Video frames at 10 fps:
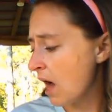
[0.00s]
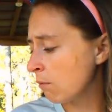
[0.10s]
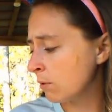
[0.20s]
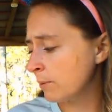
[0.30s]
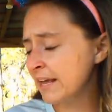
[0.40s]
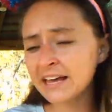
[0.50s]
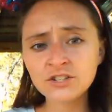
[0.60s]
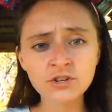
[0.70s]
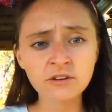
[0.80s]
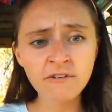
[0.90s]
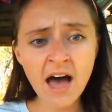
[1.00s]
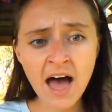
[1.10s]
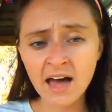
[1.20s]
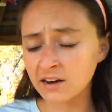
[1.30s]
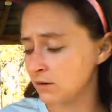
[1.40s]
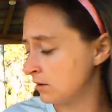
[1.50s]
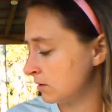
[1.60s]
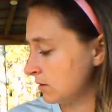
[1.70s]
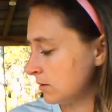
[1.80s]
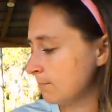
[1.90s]
how will we get to the van?
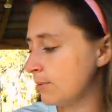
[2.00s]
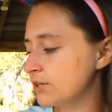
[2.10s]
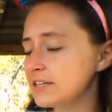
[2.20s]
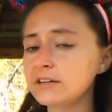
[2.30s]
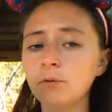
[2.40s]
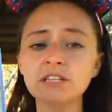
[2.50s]
Perdita